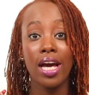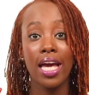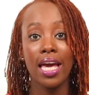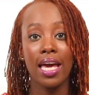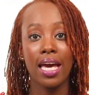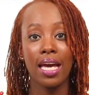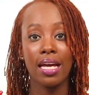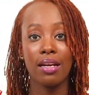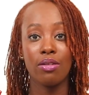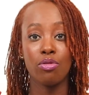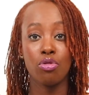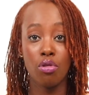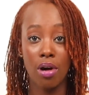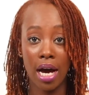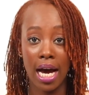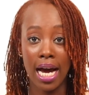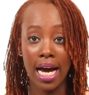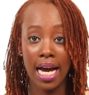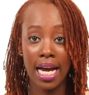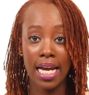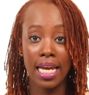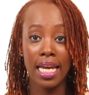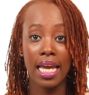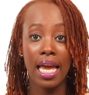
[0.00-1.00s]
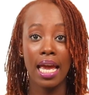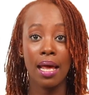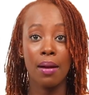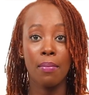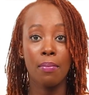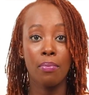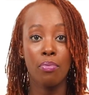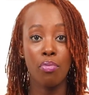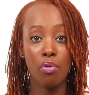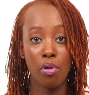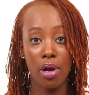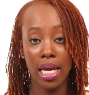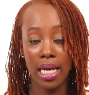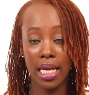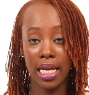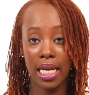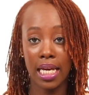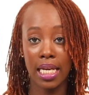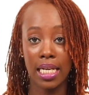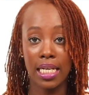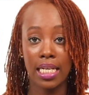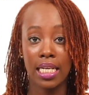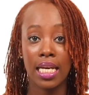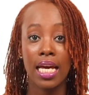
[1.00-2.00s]
hair dry and break
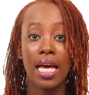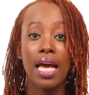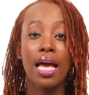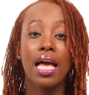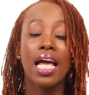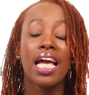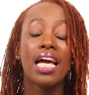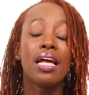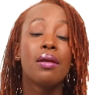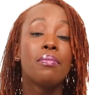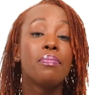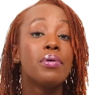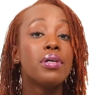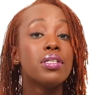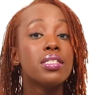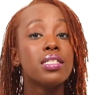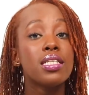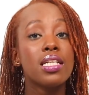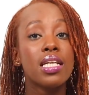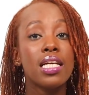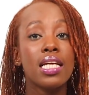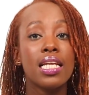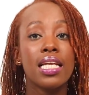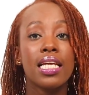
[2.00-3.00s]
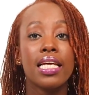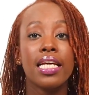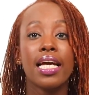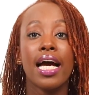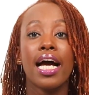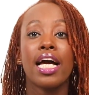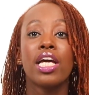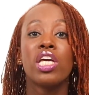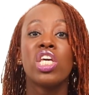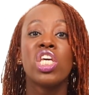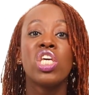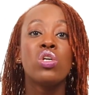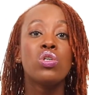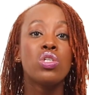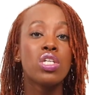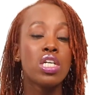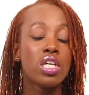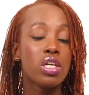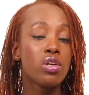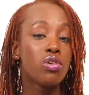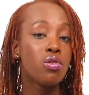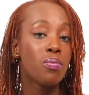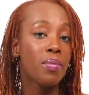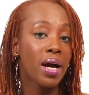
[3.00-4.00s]
it. And personally, I
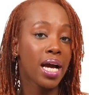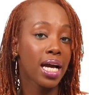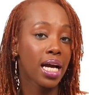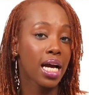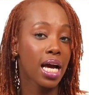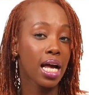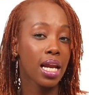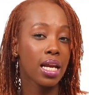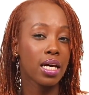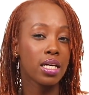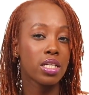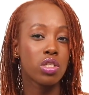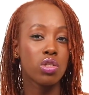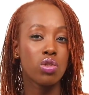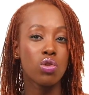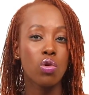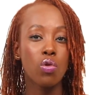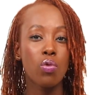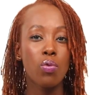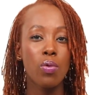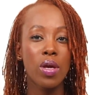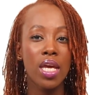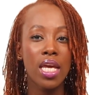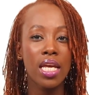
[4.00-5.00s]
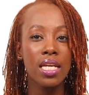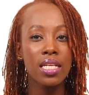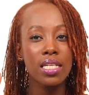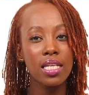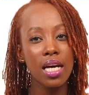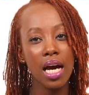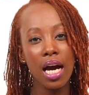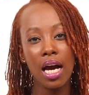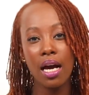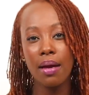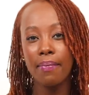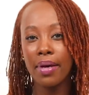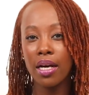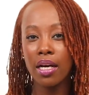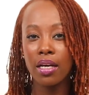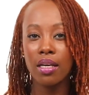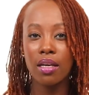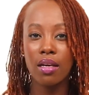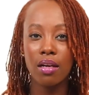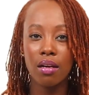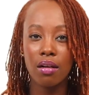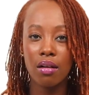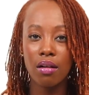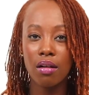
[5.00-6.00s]
usually do my color 3 times a
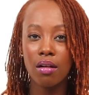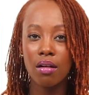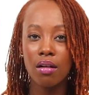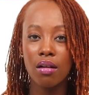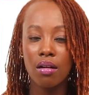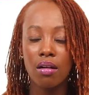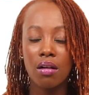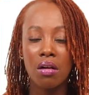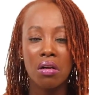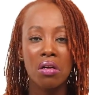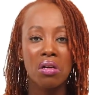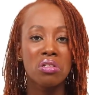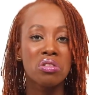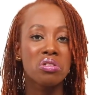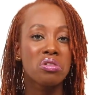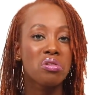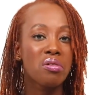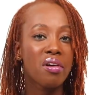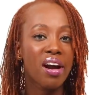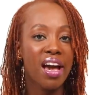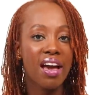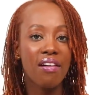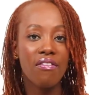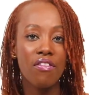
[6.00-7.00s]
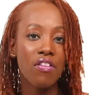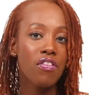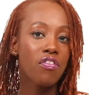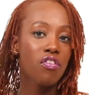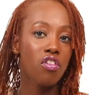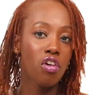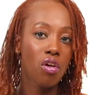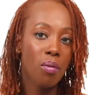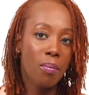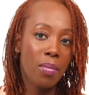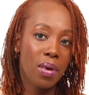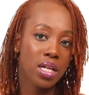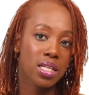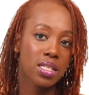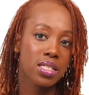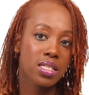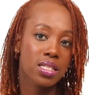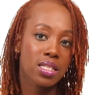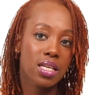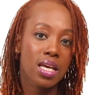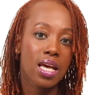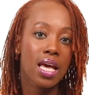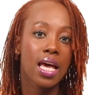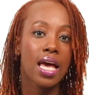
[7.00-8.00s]
year, so every 4
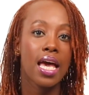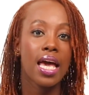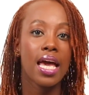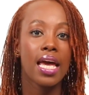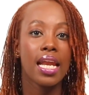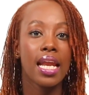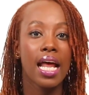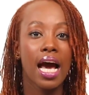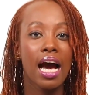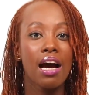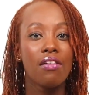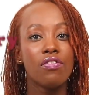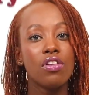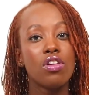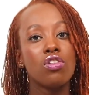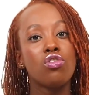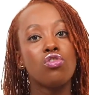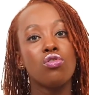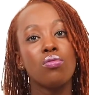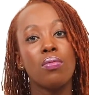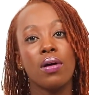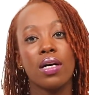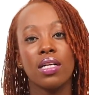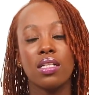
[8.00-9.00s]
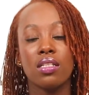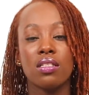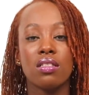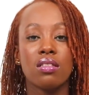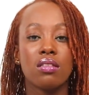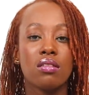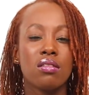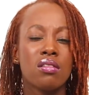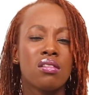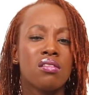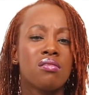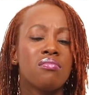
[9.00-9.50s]
months, and after 2 months,